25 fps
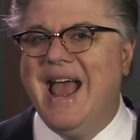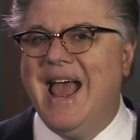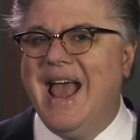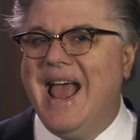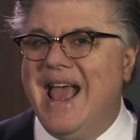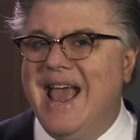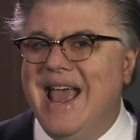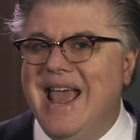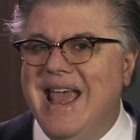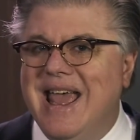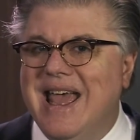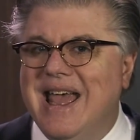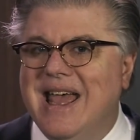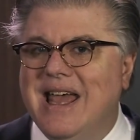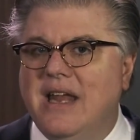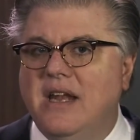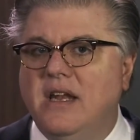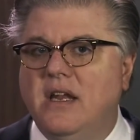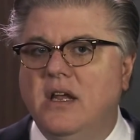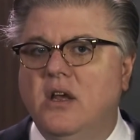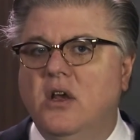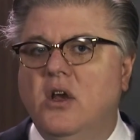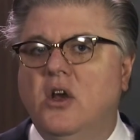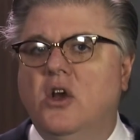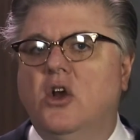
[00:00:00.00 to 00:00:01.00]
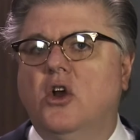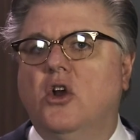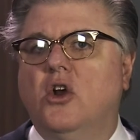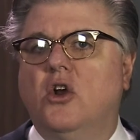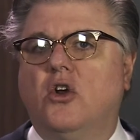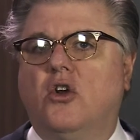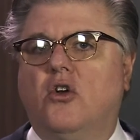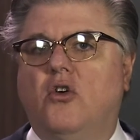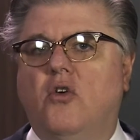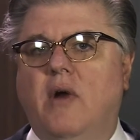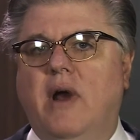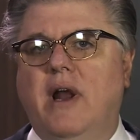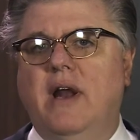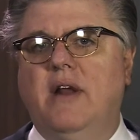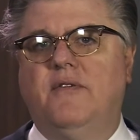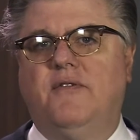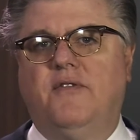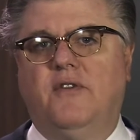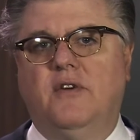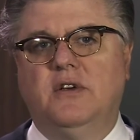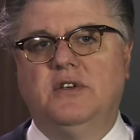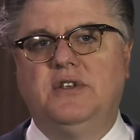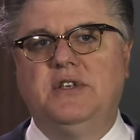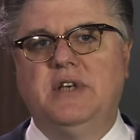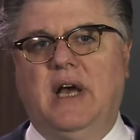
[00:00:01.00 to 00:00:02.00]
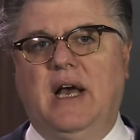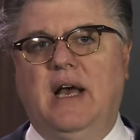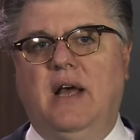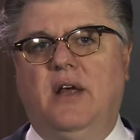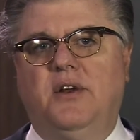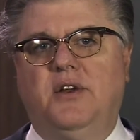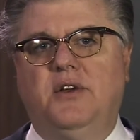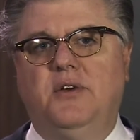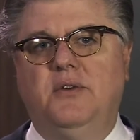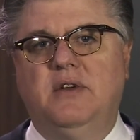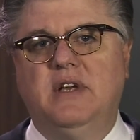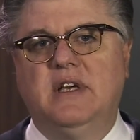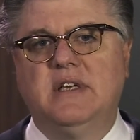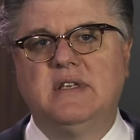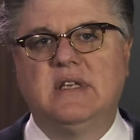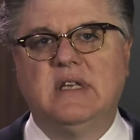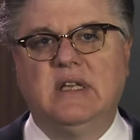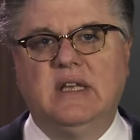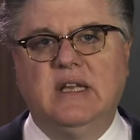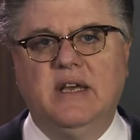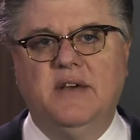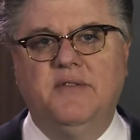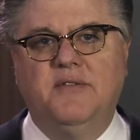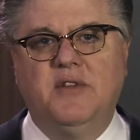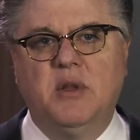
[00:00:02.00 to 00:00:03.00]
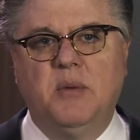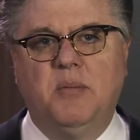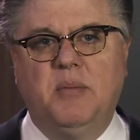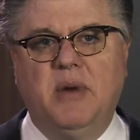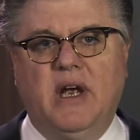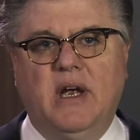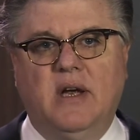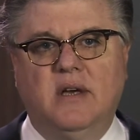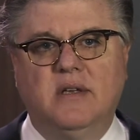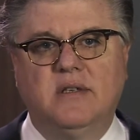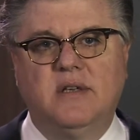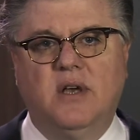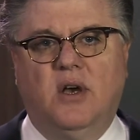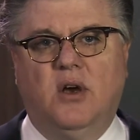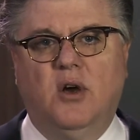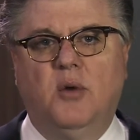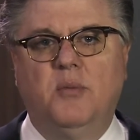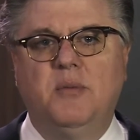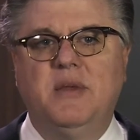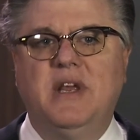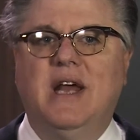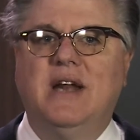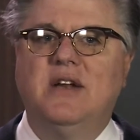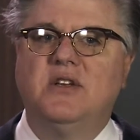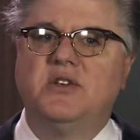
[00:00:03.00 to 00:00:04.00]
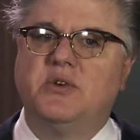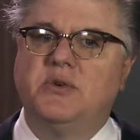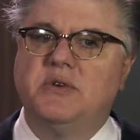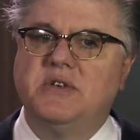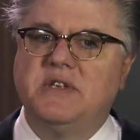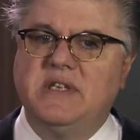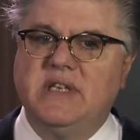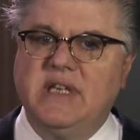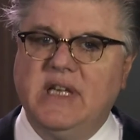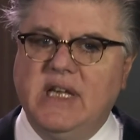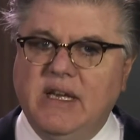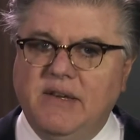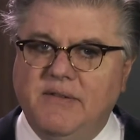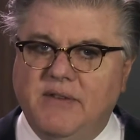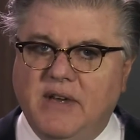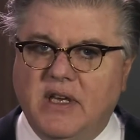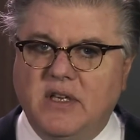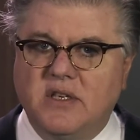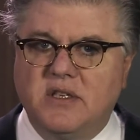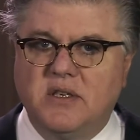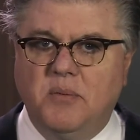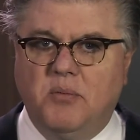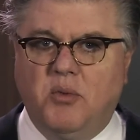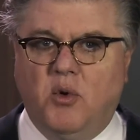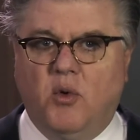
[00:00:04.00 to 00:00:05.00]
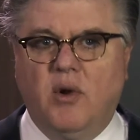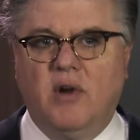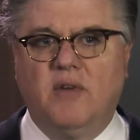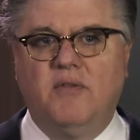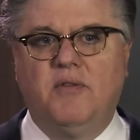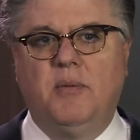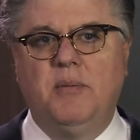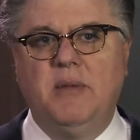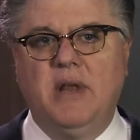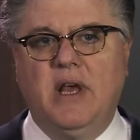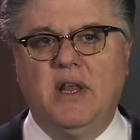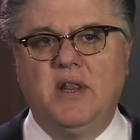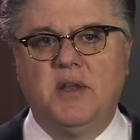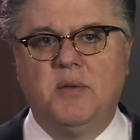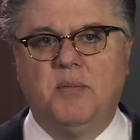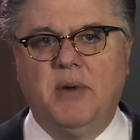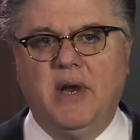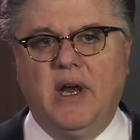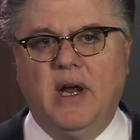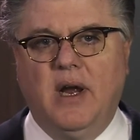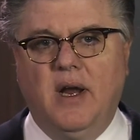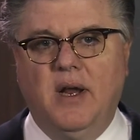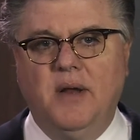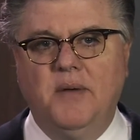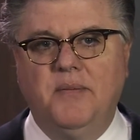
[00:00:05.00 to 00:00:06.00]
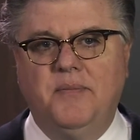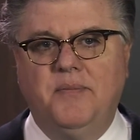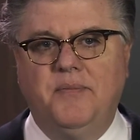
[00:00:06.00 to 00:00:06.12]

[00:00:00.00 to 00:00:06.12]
And credit for a child who doesn't live in the parent's home yet is receiving support from the other parent,